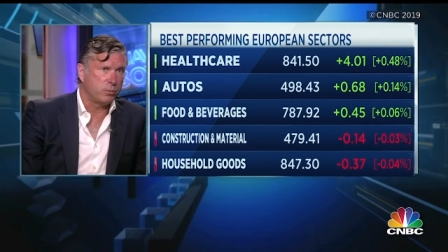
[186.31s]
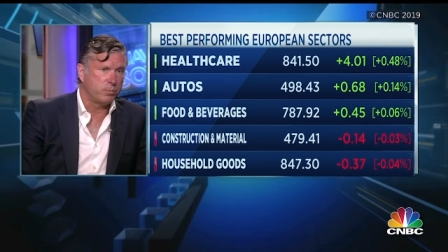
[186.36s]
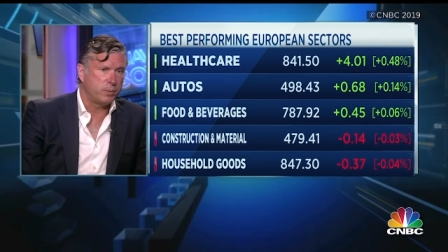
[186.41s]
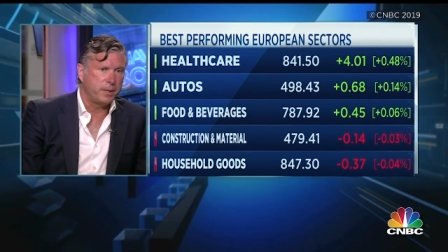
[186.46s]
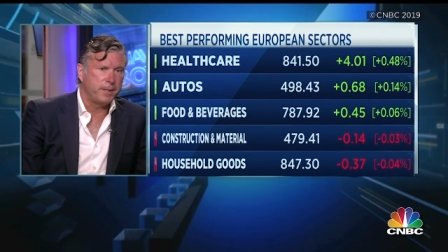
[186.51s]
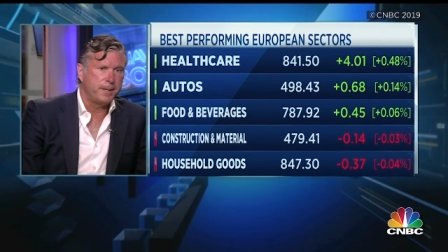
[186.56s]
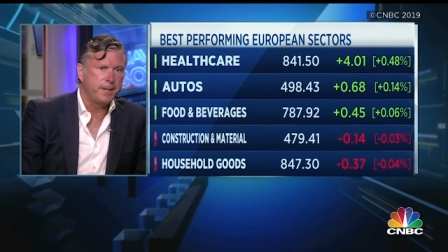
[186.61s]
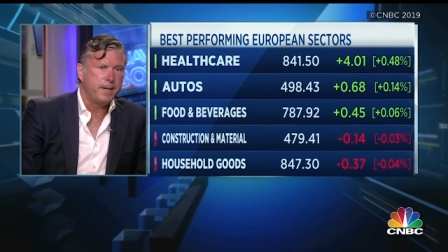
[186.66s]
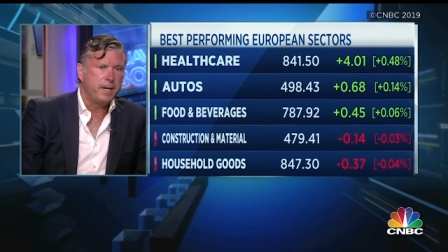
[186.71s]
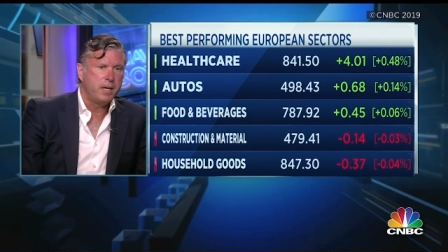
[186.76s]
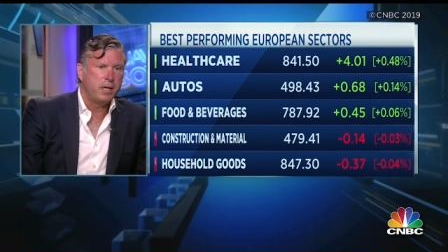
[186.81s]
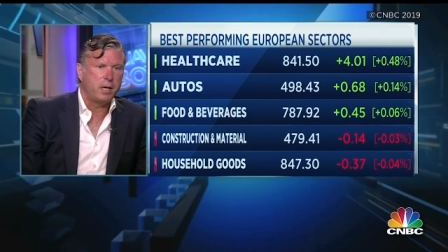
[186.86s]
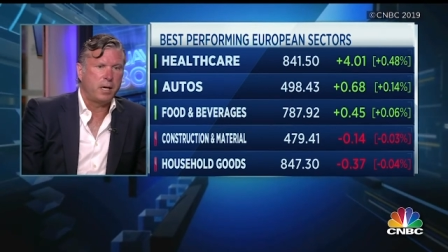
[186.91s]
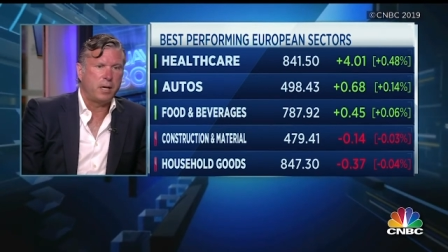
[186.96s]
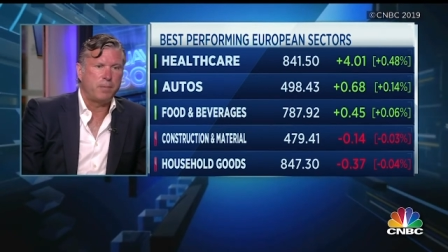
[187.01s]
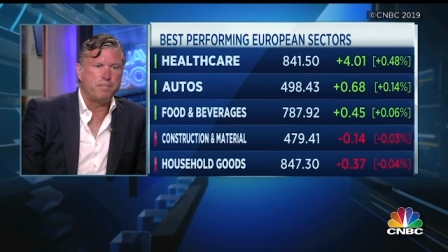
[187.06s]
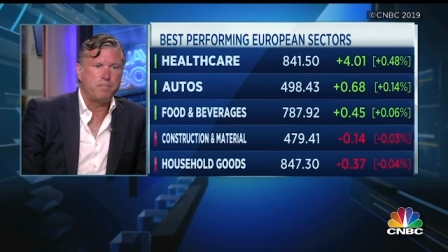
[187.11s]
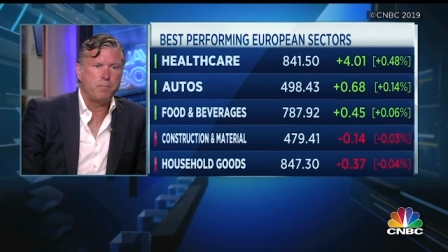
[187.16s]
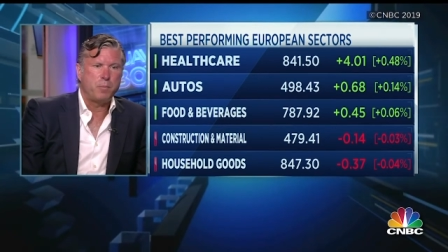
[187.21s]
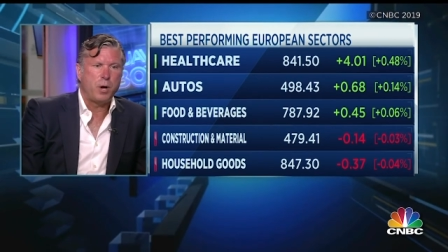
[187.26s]
But
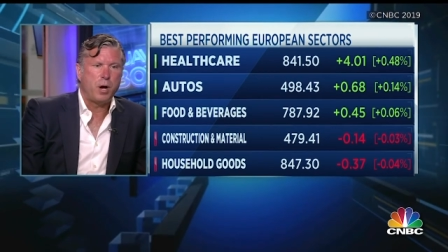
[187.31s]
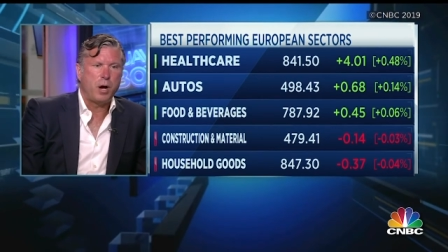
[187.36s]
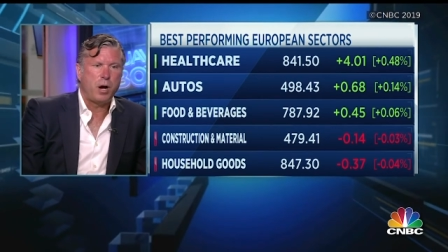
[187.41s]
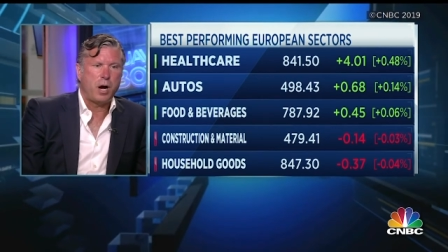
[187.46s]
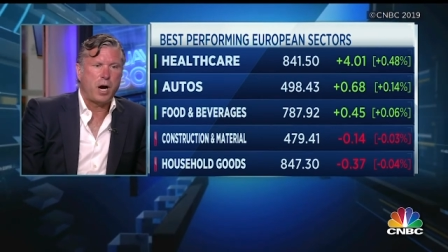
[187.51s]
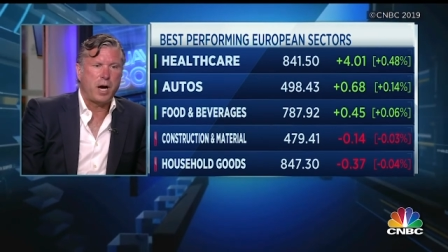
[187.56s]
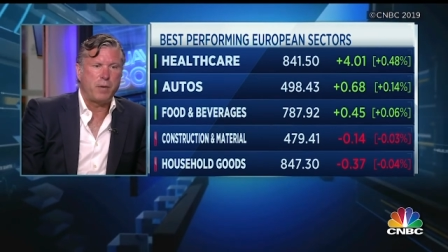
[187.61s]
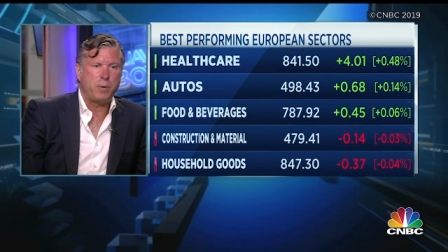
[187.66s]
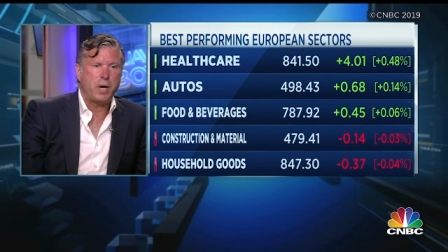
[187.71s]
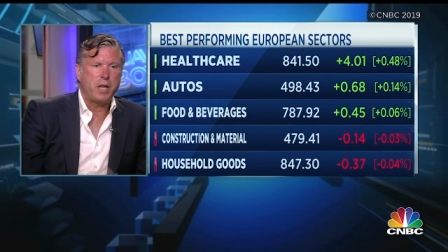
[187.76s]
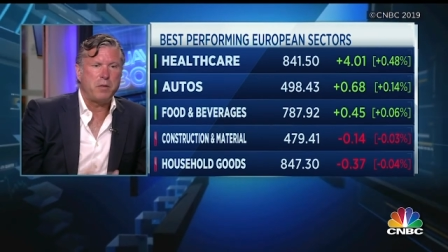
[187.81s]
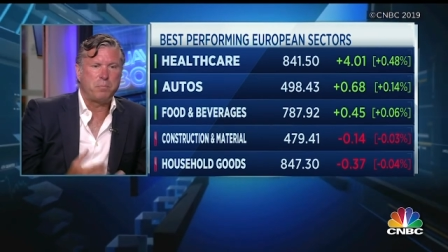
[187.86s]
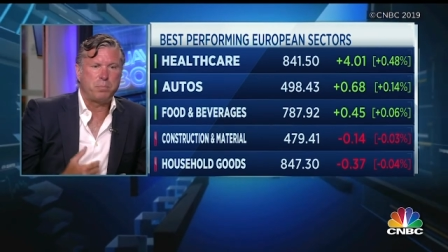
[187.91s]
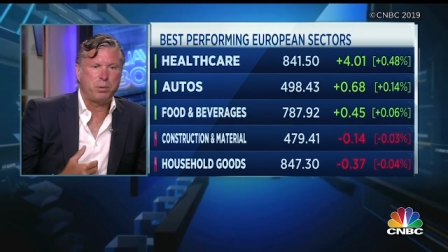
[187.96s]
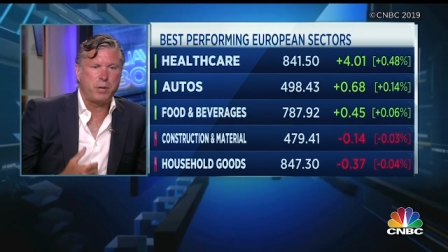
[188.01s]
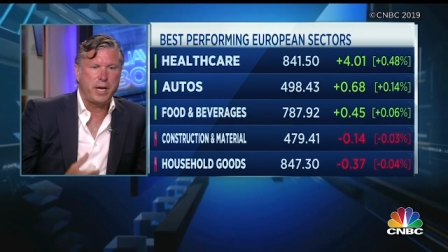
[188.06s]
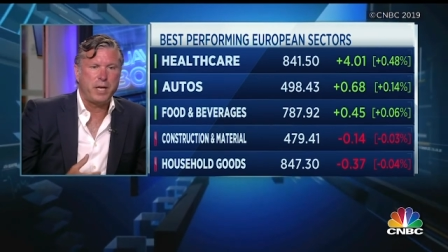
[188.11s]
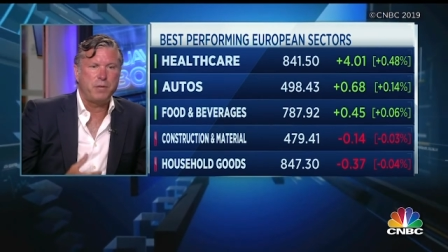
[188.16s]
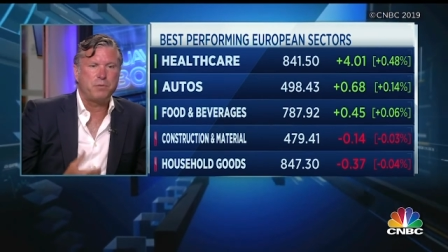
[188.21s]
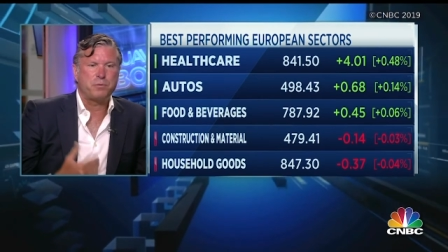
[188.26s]
I'd rather
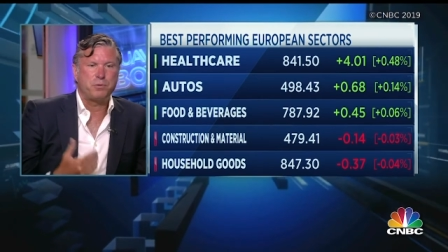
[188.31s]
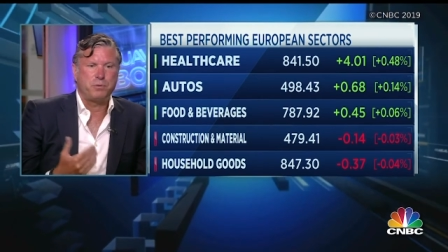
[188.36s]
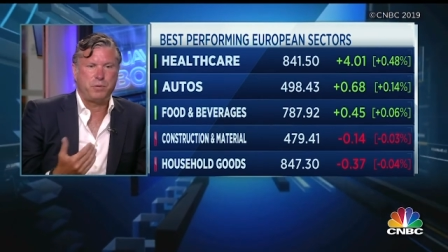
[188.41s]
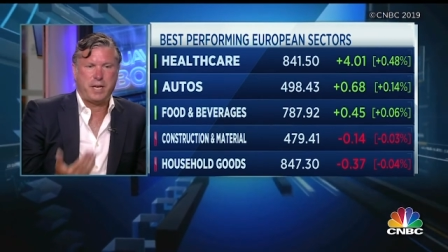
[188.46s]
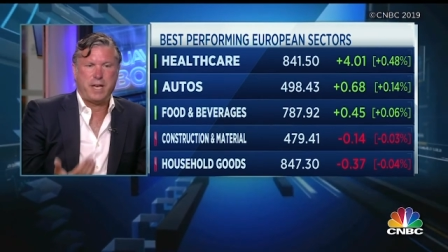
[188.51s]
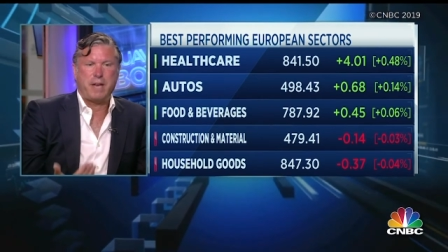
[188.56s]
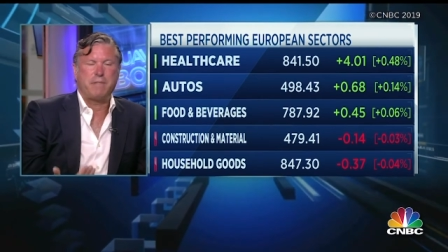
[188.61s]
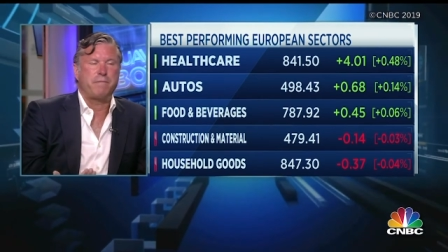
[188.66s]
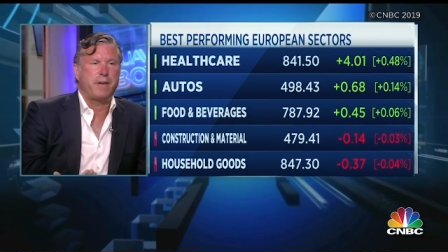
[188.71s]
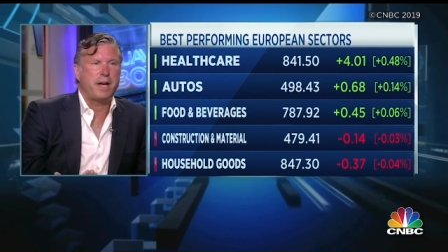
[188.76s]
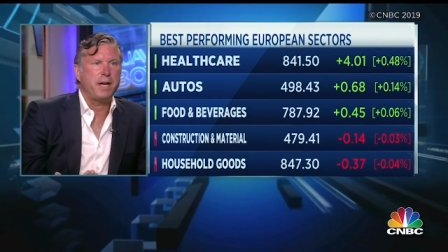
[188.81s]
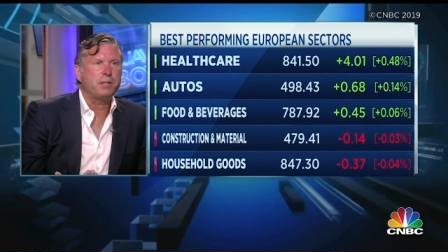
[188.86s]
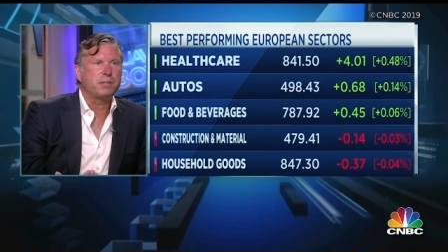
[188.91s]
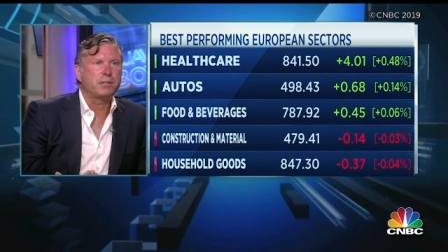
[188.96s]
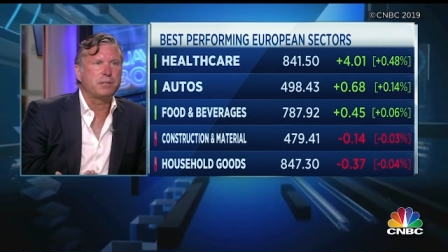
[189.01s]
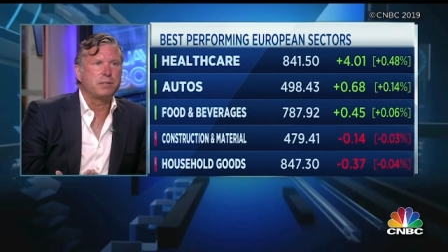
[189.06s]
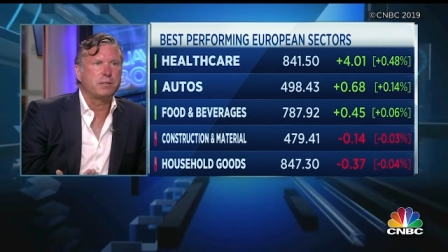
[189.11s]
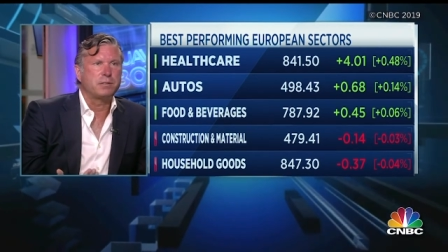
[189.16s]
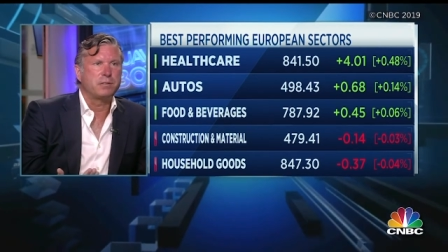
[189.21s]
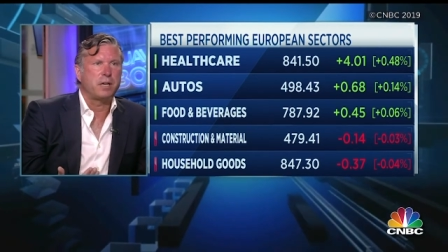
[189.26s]
play it through the
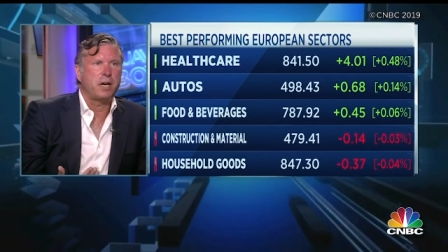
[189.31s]
FX.